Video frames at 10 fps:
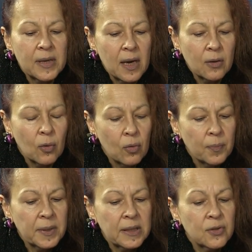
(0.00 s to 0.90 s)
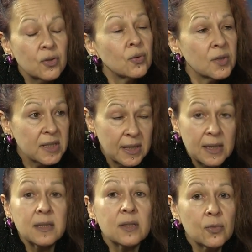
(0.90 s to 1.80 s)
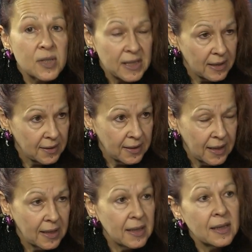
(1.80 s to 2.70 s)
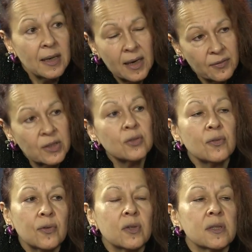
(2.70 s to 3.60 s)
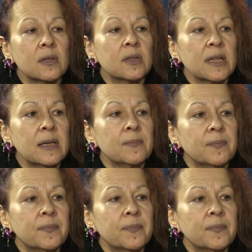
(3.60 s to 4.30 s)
we are open Tuesday through Saturday, 11 to 4.30.